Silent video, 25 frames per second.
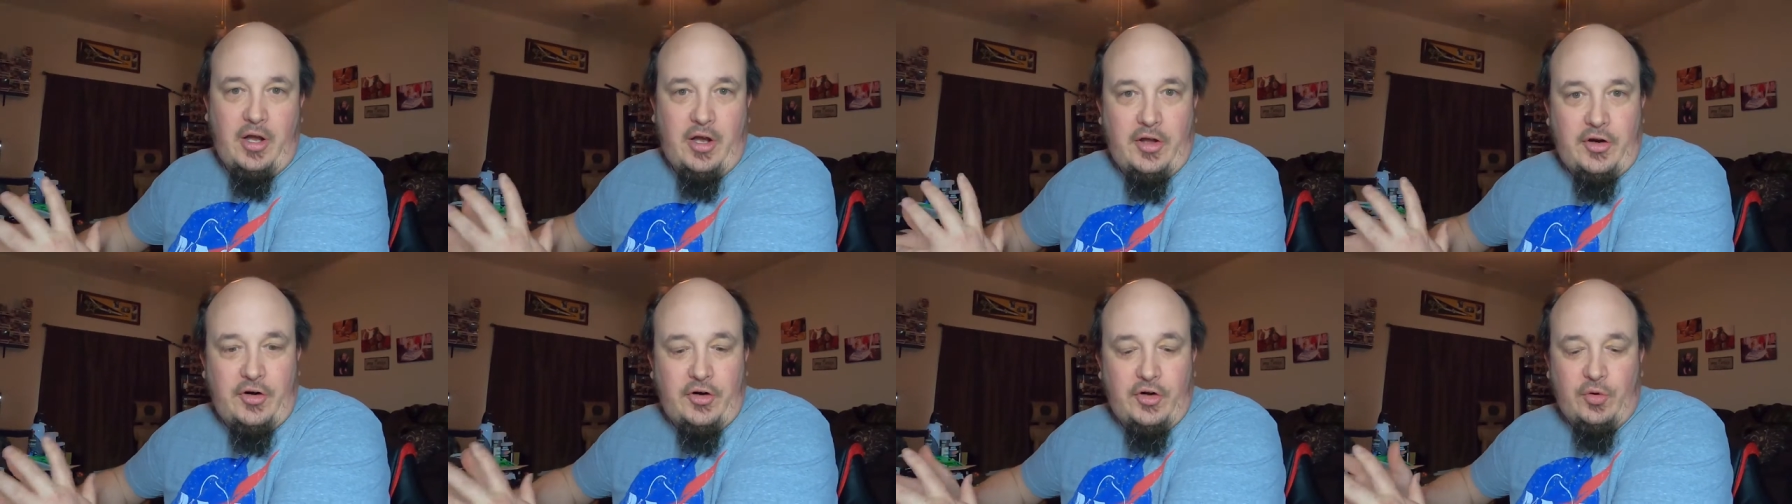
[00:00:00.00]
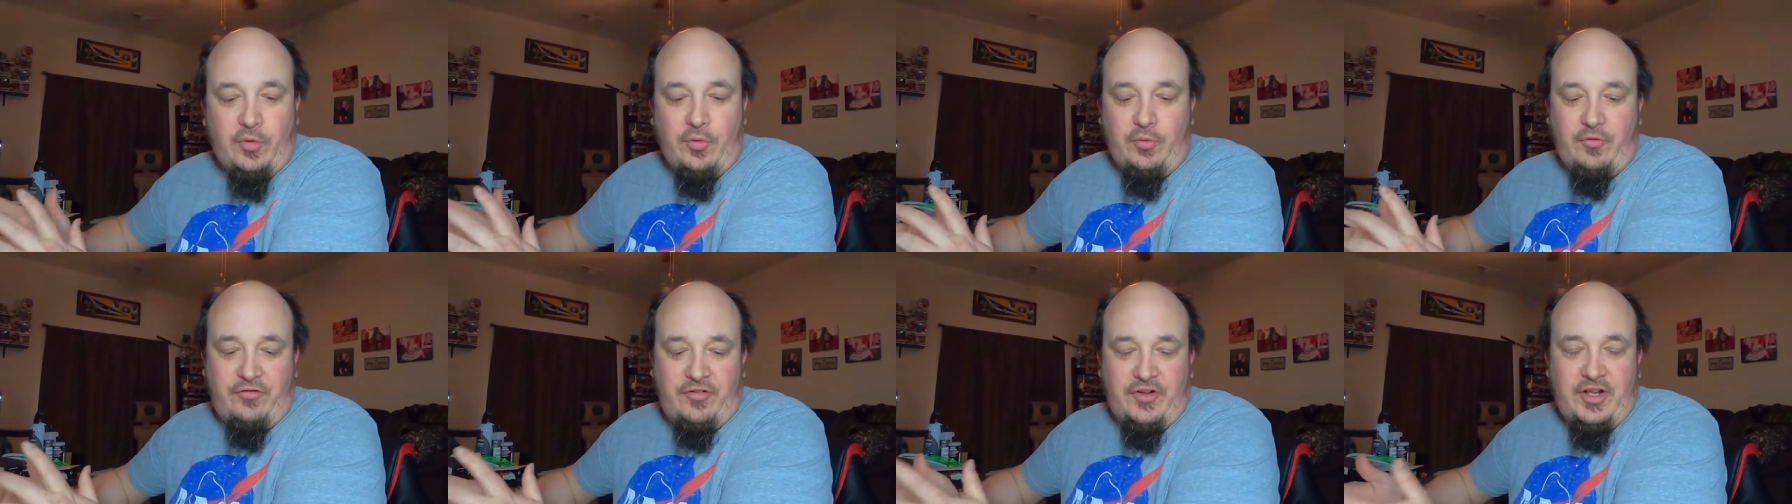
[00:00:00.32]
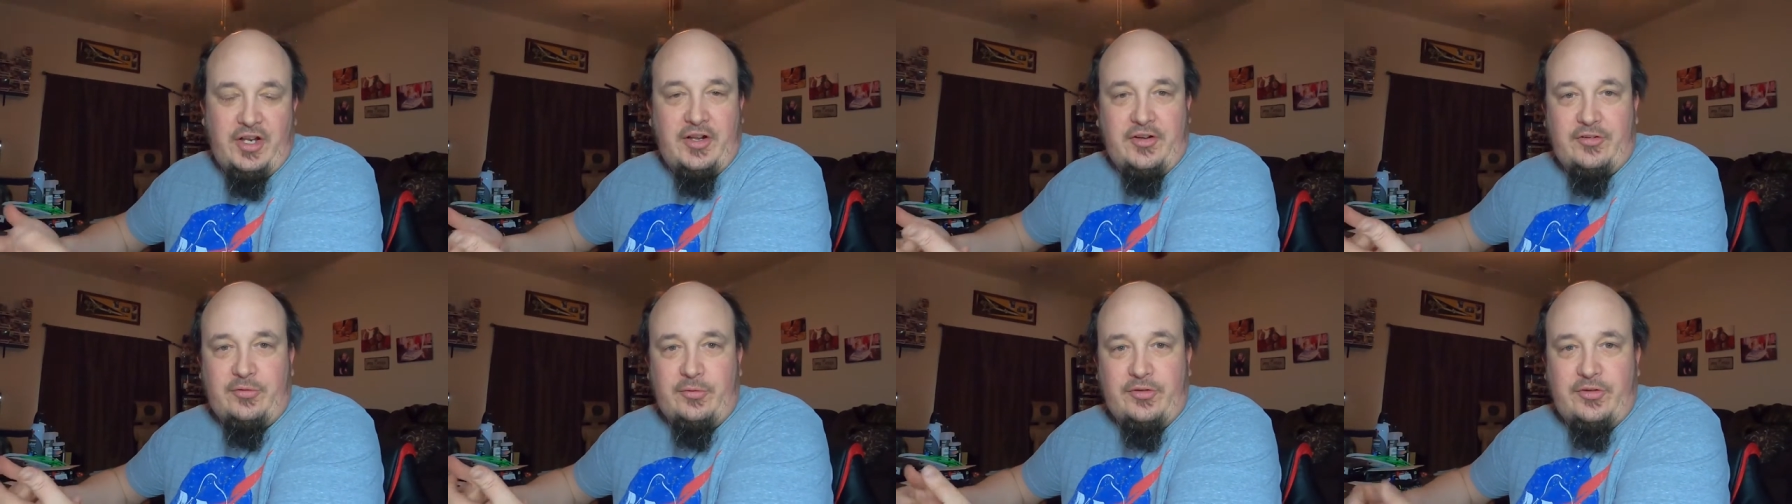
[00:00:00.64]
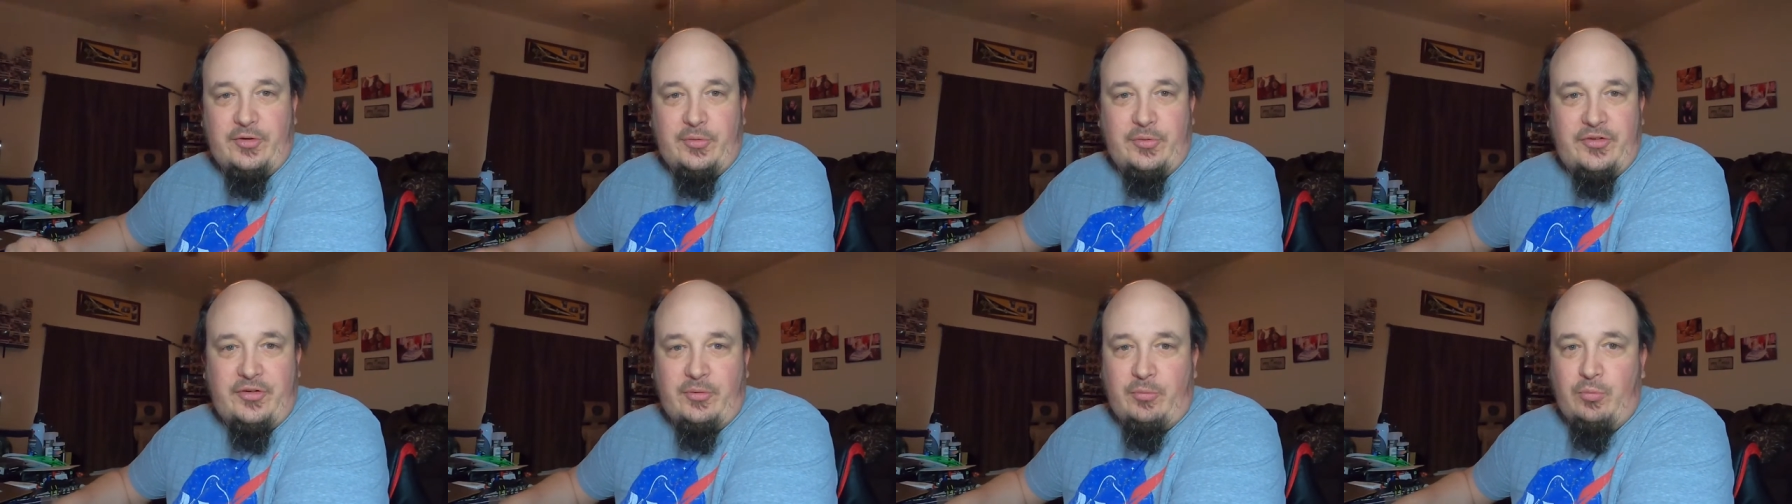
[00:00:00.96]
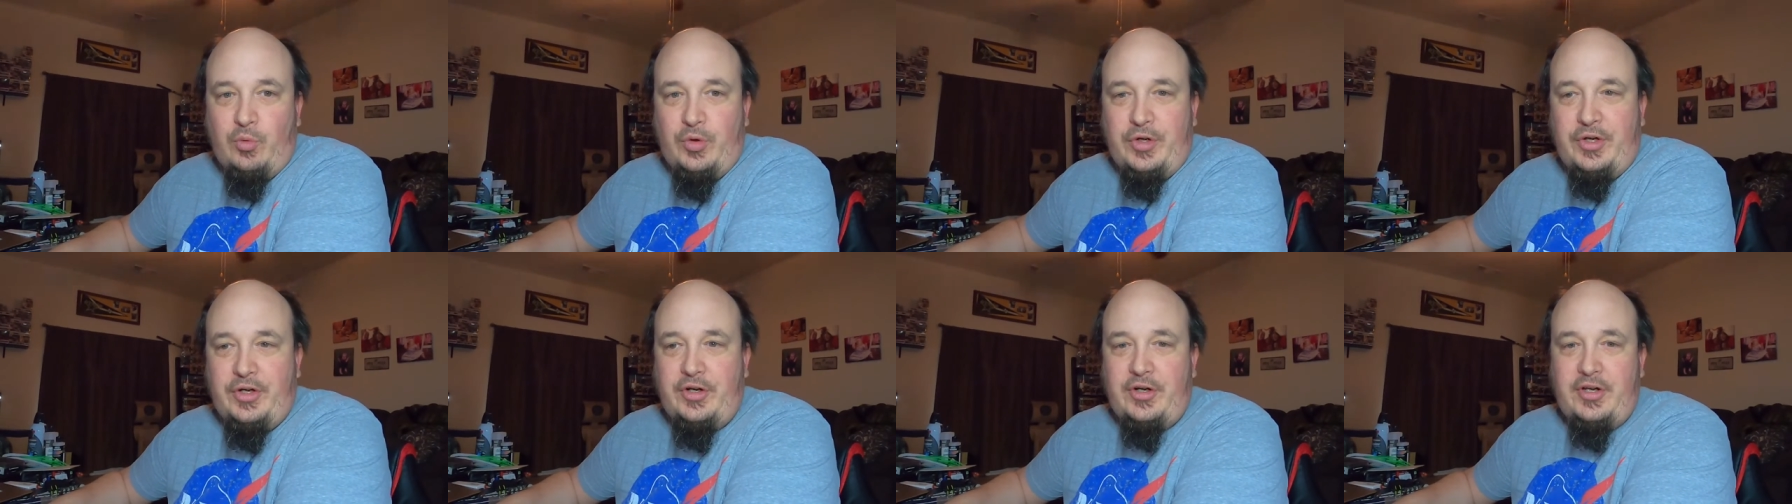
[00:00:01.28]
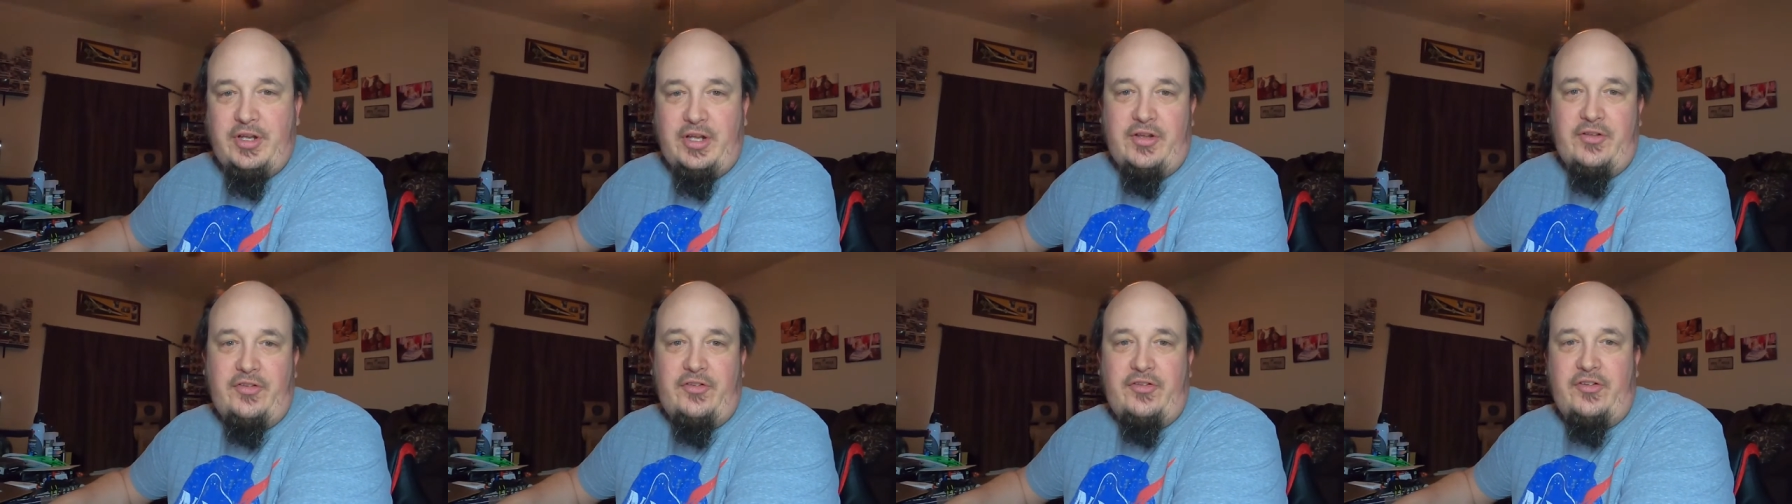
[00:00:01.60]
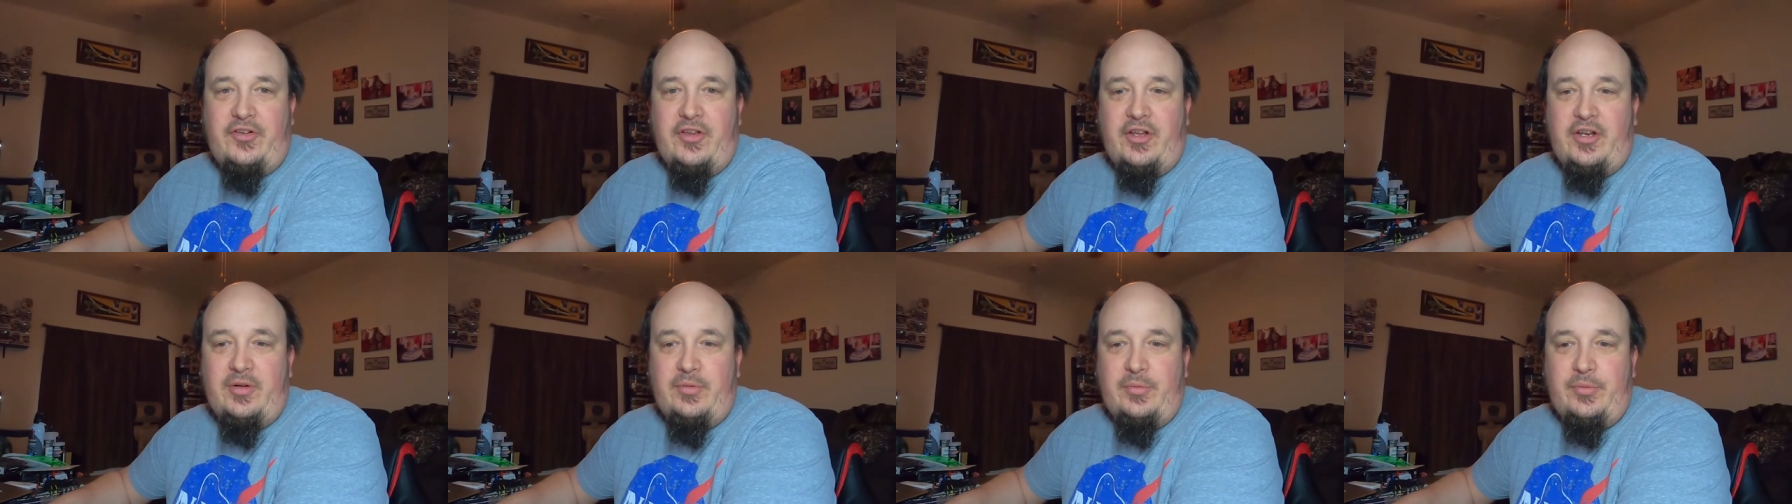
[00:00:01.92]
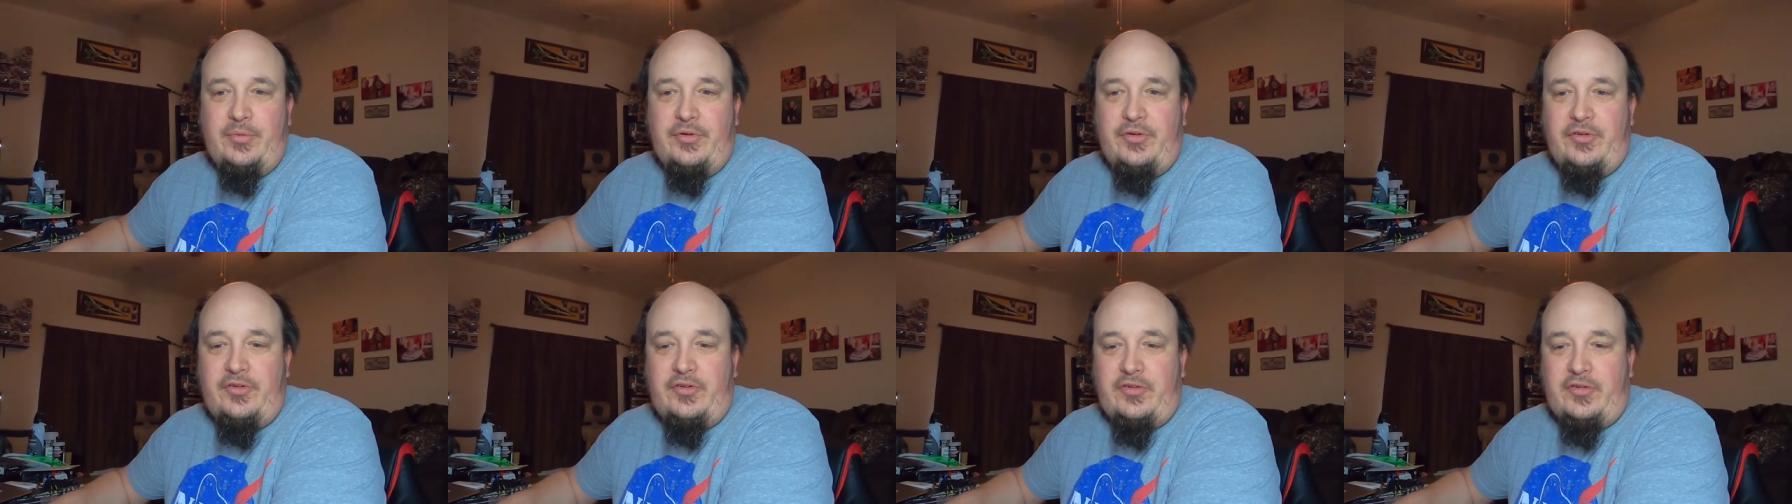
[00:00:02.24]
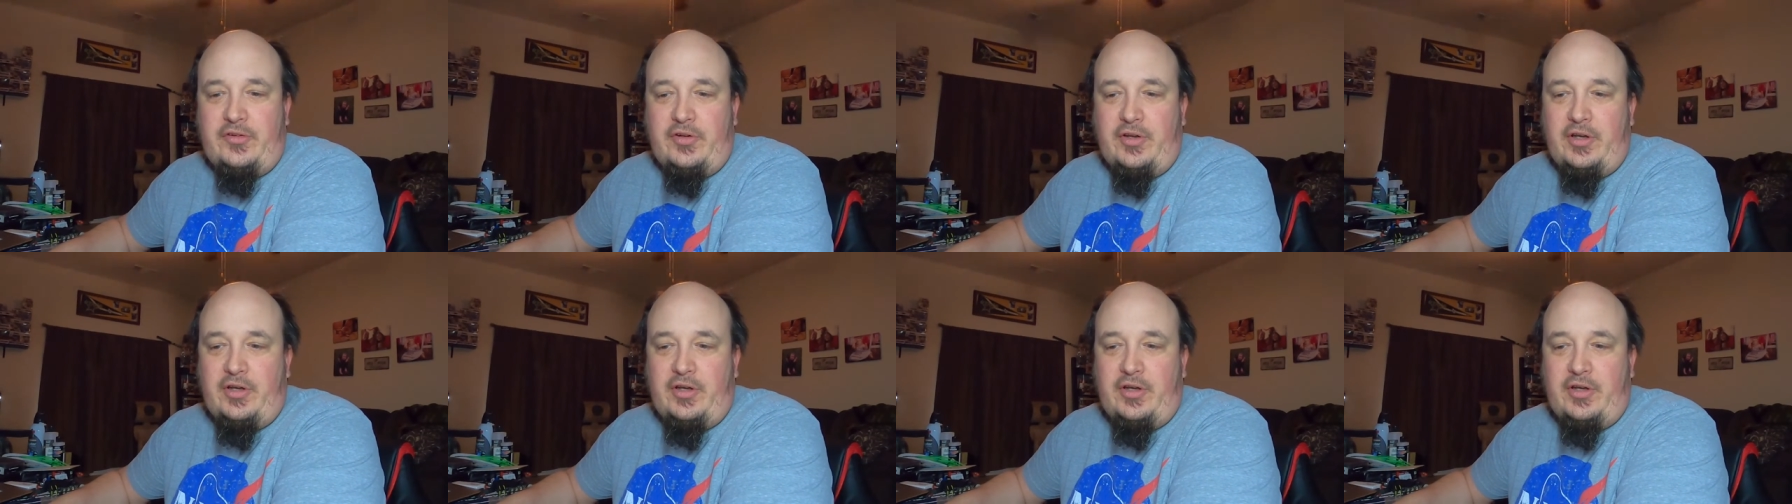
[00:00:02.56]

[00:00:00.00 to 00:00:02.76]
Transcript: I don't know, FedEx was doing something weird and said it was